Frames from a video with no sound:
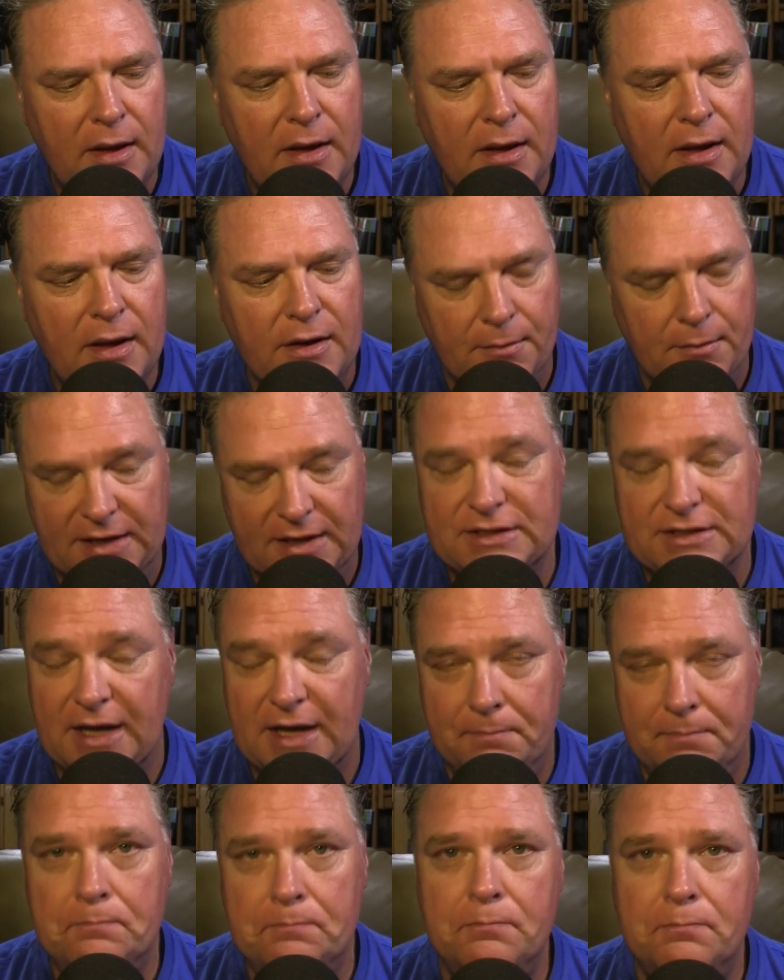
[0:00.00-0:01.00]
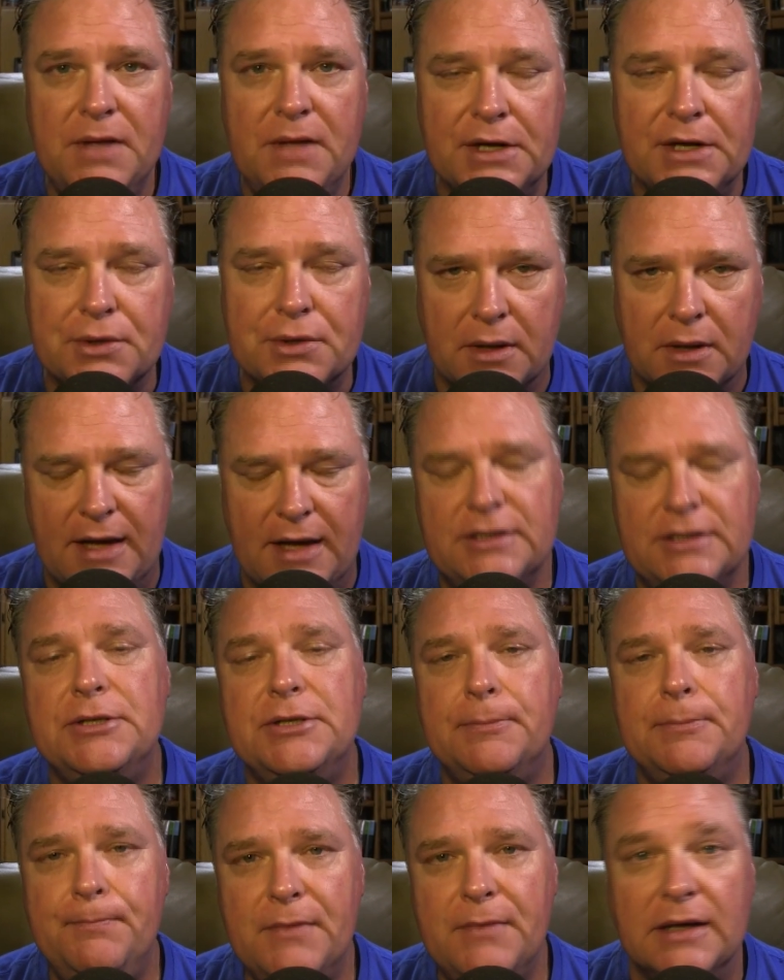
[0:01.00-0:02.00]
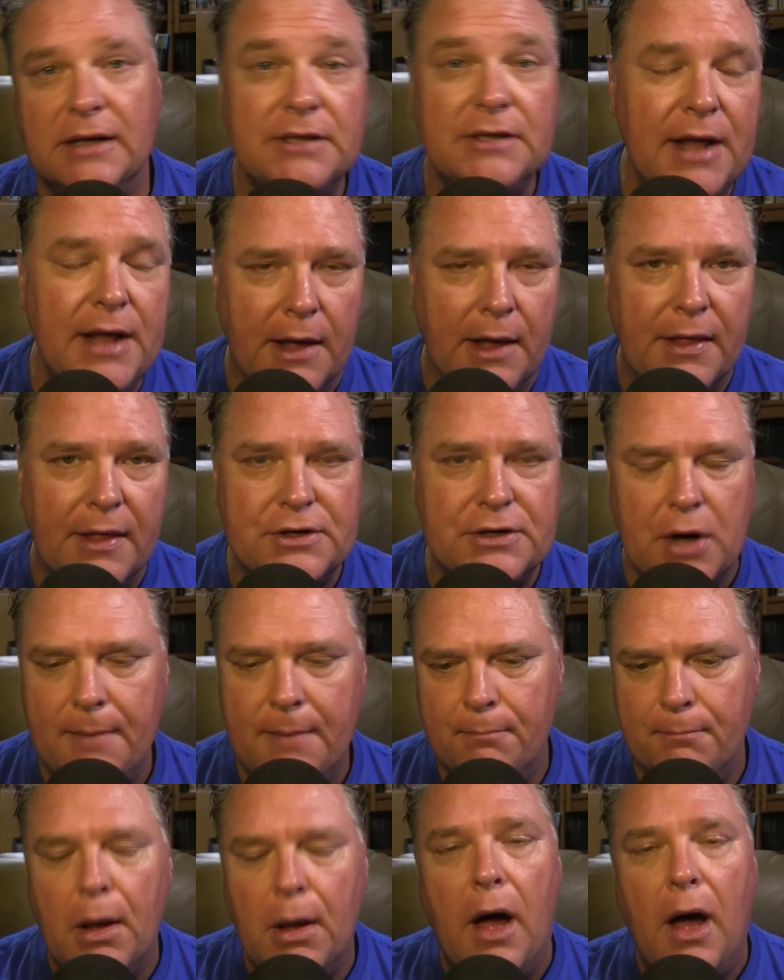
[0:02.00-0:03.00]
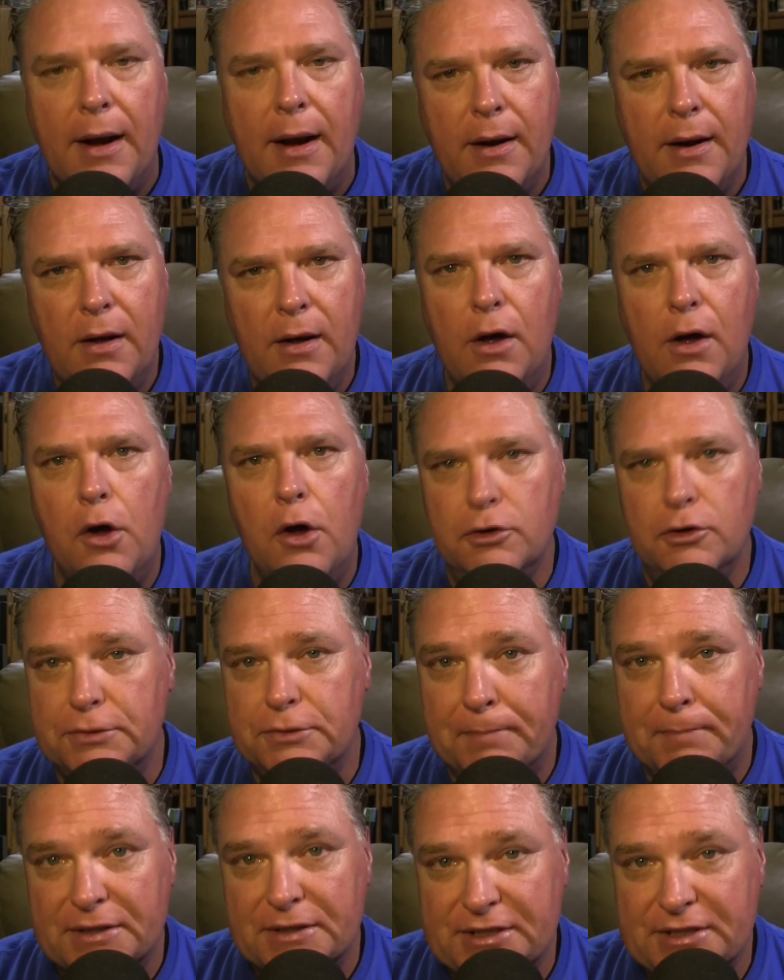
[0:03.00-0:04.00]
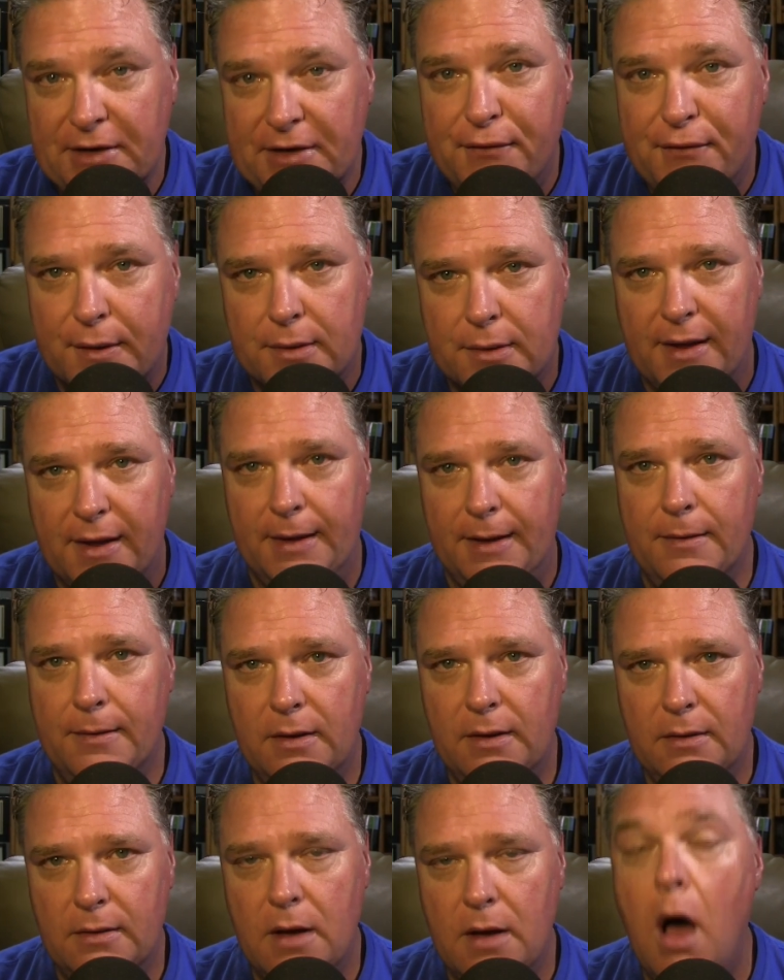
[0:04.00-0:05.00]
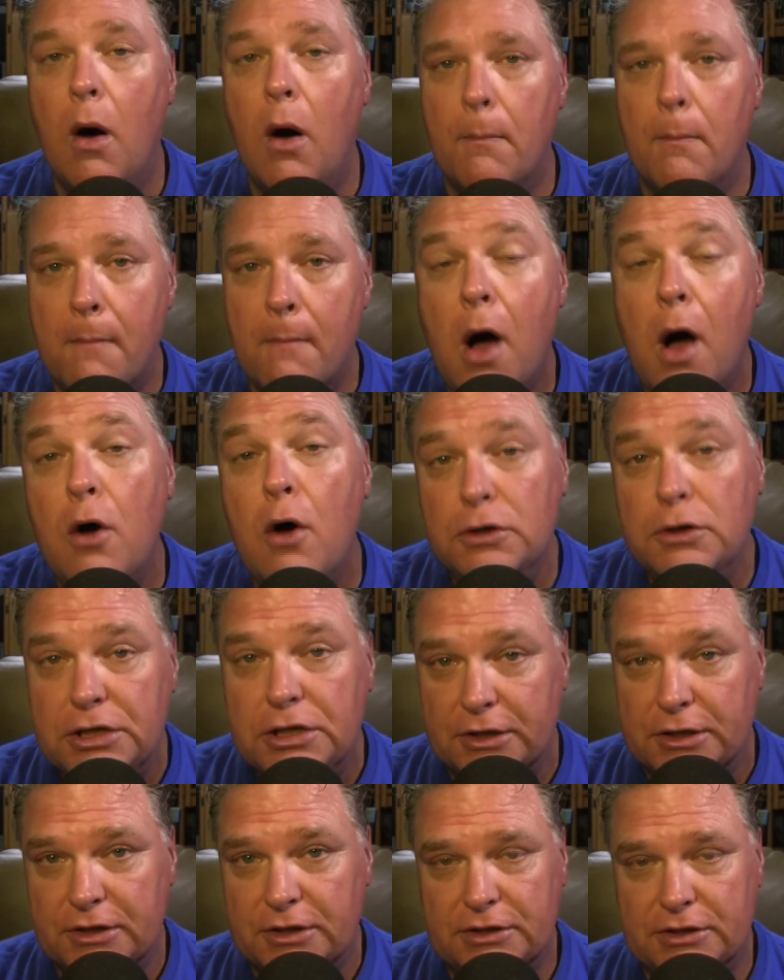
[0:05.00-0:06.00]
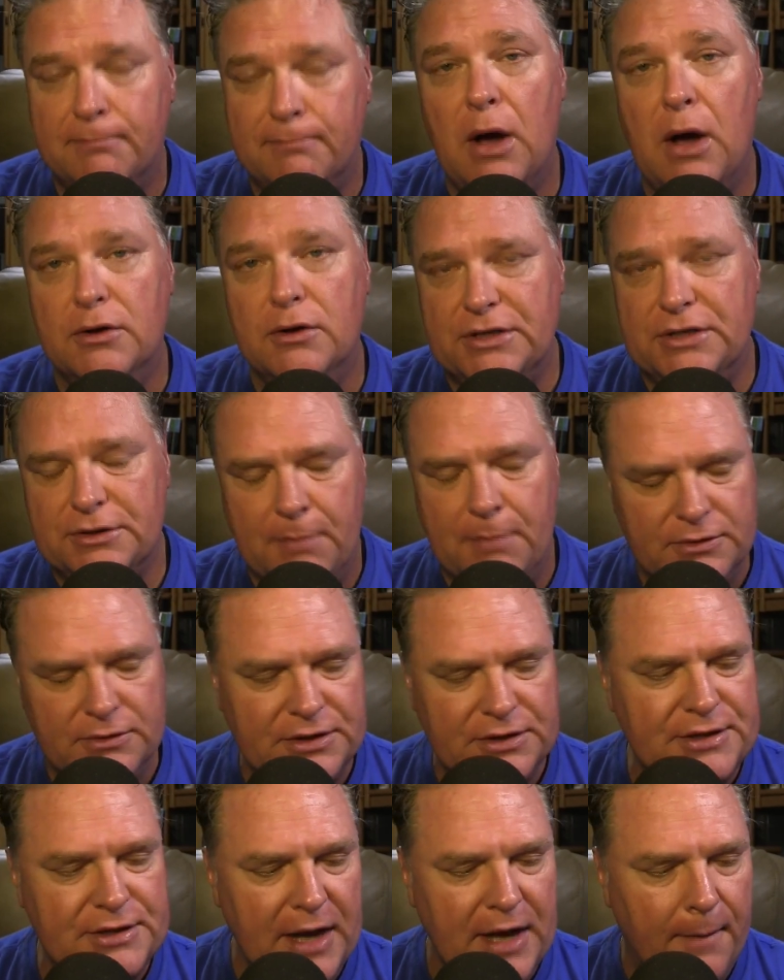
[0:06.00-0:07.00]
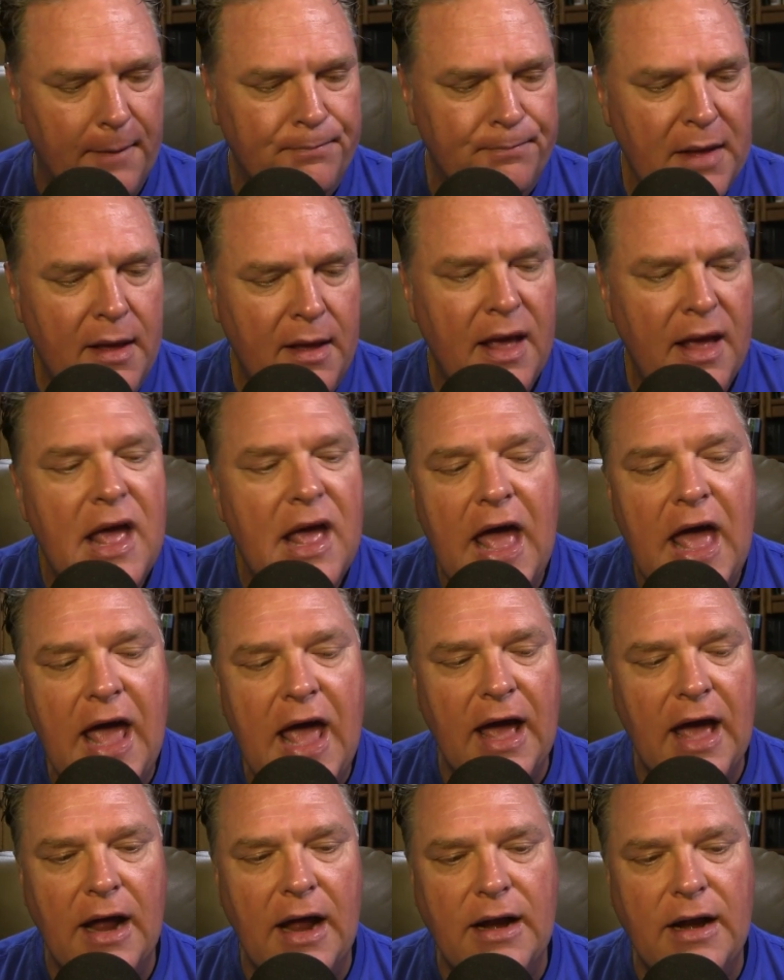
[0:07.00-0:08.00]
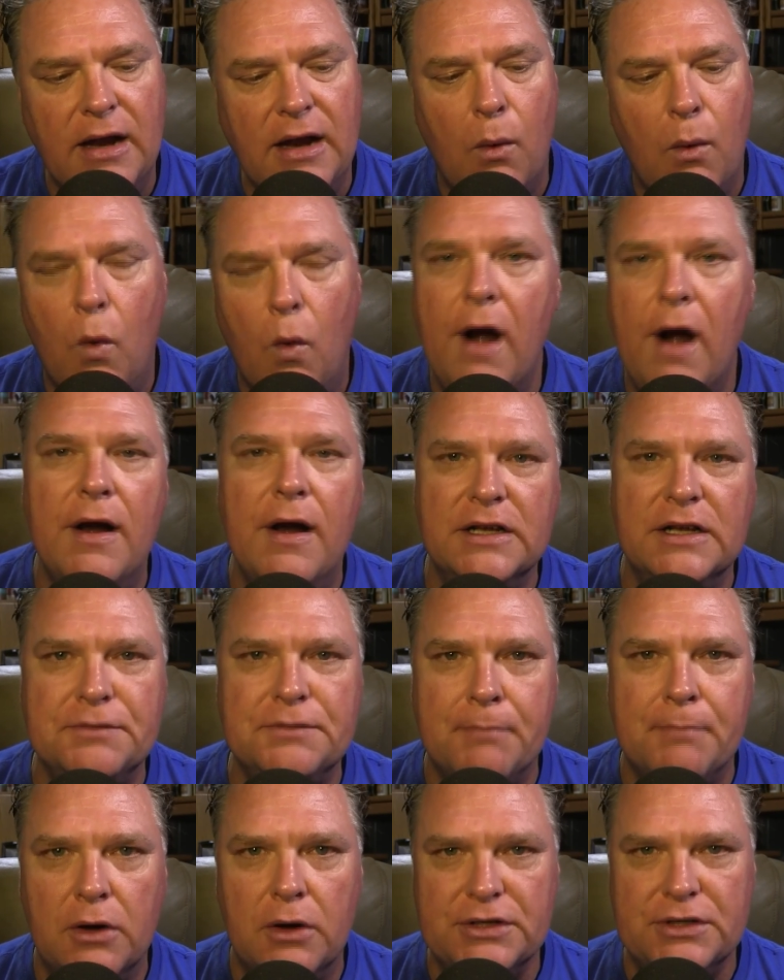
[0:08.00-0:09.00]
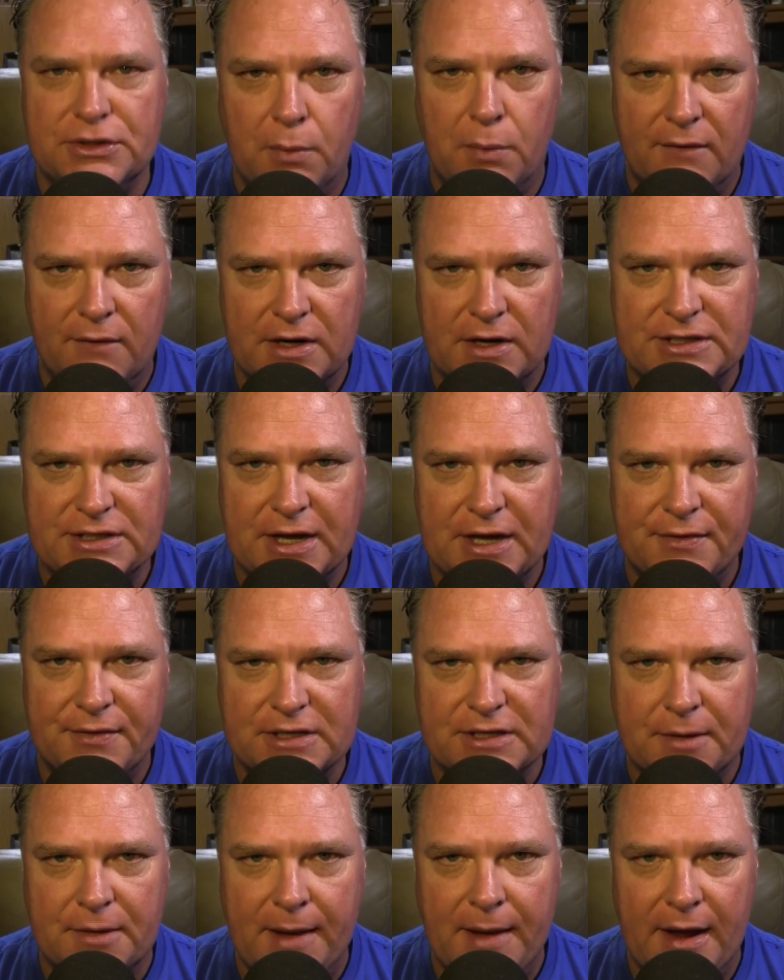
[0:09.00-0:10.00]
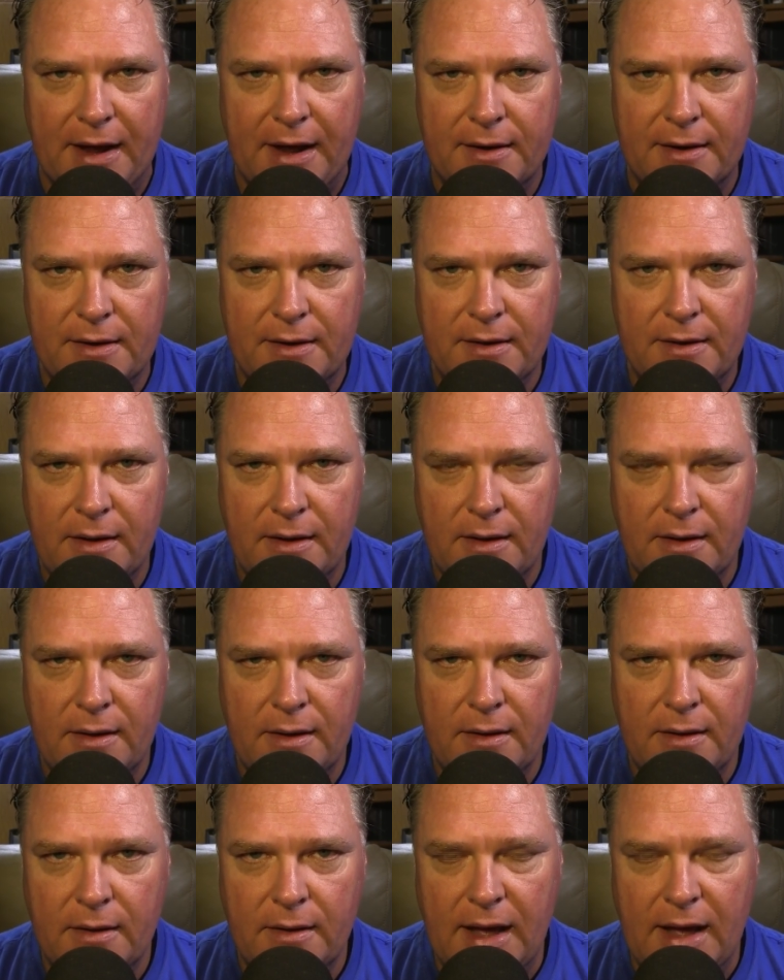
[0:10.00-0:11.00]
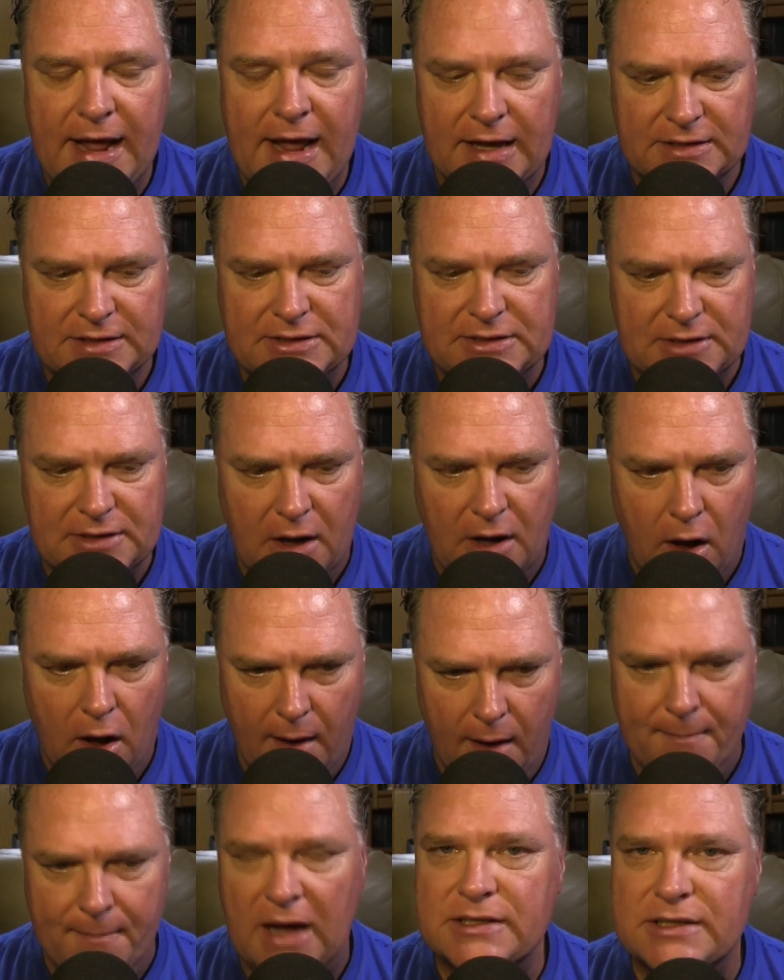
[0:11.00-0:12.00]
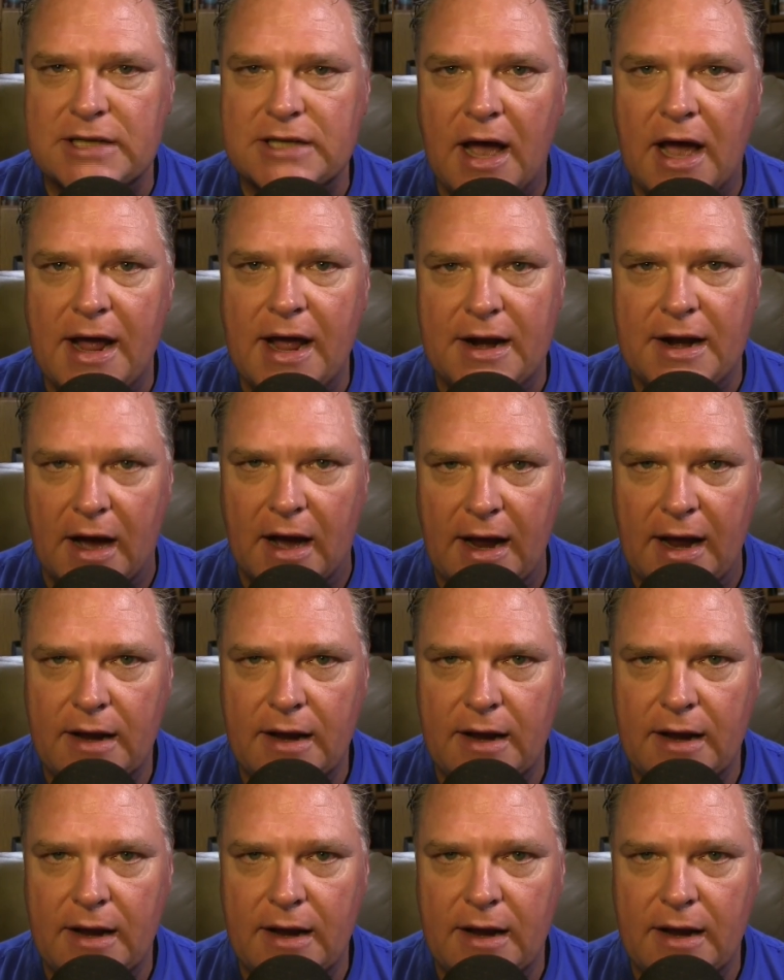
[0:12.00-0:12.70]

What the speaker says: you might say, Israelites. And I say, yeah, that's right. But who specifically? Oh, Moses, yeah. And where is Moses whenever he's getting this command? He is on Mount Sinai.